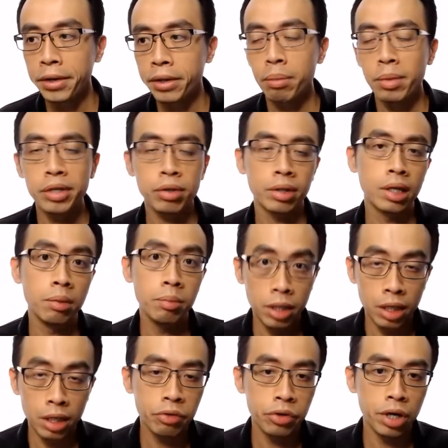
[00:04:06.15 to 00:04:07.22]
Then based on the
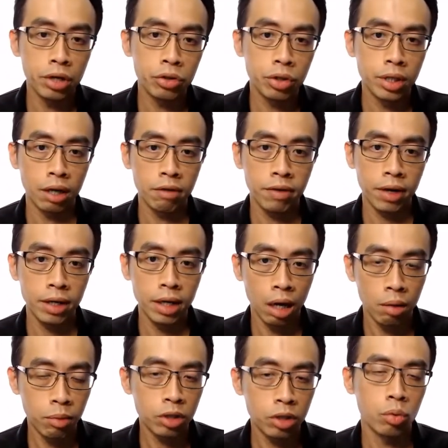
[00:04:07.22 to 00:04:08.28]
limiting reagent, I find
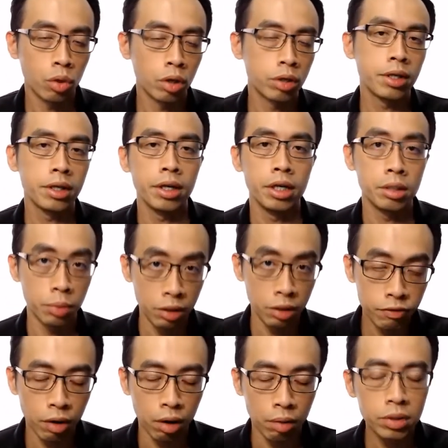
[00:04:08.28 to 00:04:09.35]
how much water is being
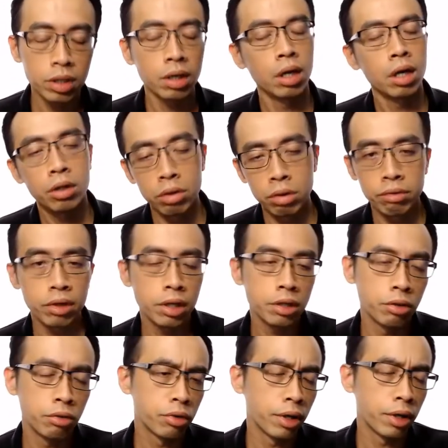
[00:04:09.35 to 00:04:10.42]
formed during this
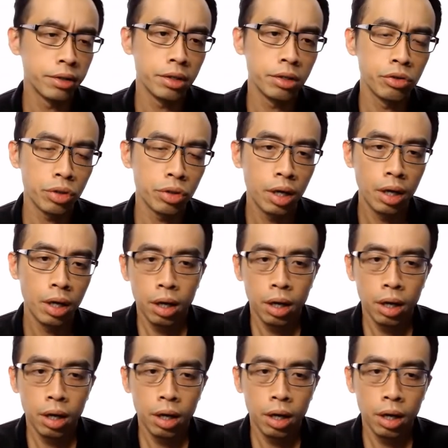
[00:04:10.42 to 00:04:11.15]
neutralization.